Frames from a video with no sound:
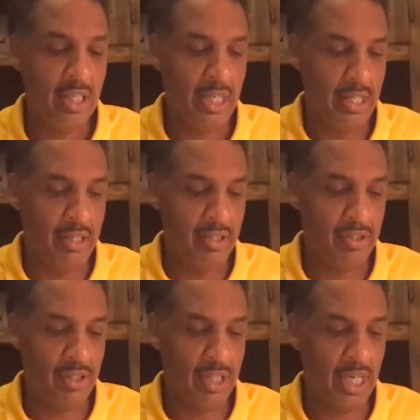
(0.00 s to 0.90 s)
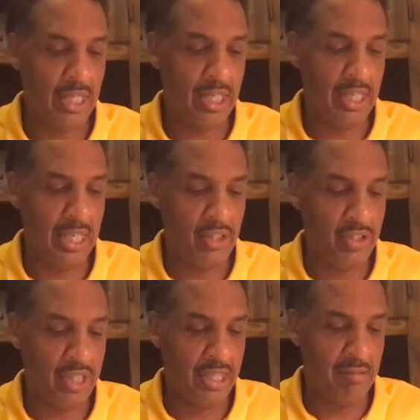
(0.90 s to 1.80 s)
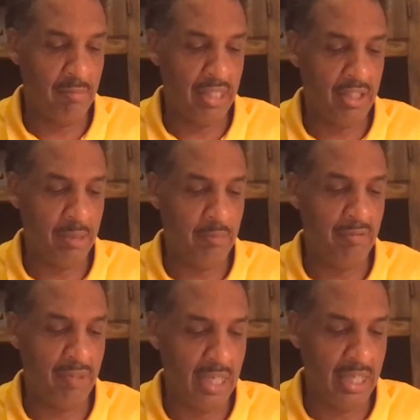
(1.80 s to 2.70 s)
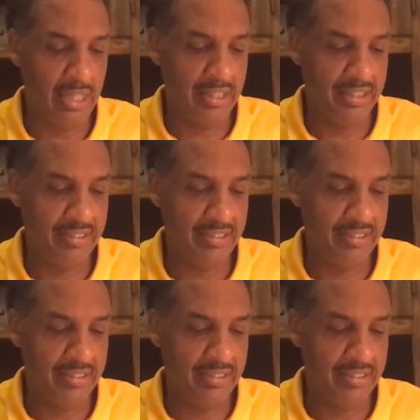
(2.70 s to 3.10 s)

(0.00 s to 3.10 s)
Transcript: in this godly nature that makes them divine.